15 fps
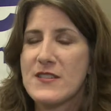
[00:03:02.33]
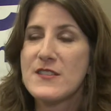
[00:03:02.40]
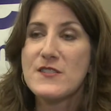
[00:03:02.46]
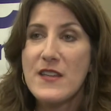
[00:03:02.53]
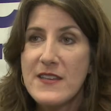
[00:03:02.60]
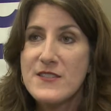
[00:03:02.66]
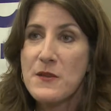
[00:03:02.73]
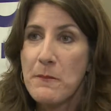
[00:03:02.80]

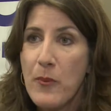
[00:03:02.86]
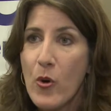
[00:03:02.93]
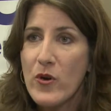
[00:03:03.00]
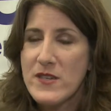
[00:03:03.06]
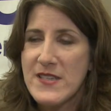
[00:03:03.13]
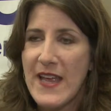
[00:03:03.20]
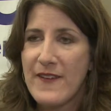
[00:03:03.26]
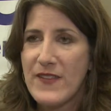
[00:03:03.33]
It's
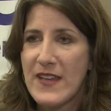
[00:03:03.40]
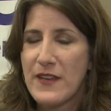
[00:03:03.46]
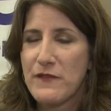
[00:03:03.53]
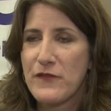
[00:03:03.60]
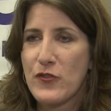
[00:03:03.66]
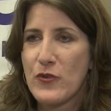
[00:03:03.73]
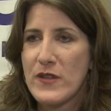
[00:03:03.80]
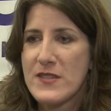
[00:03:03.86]
important to have that
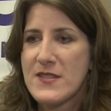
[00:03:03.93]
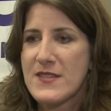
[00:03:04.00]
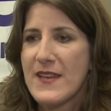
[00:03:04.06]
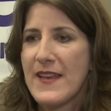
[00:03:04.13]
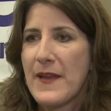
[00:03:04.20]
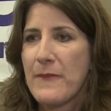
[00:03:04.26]
influence.